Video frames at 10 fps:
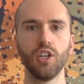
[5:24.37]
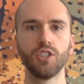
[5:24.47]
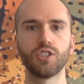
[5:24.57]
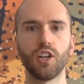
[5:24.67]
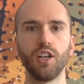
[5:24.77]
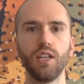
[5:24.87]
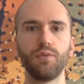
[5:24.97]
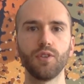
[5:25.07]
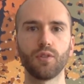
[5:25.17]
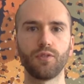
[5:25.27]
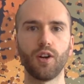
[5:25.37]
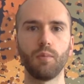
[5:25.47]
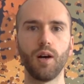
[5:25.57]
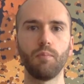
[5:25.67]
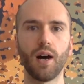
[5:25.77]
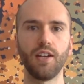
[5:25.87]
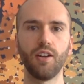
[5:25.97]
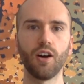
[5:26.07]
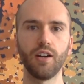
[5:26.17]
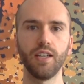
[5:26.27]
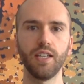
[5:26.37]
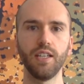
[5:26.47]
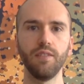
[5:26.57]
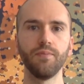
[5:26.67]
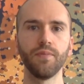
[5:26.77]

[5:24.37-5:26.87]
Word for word: So if you're from a minority,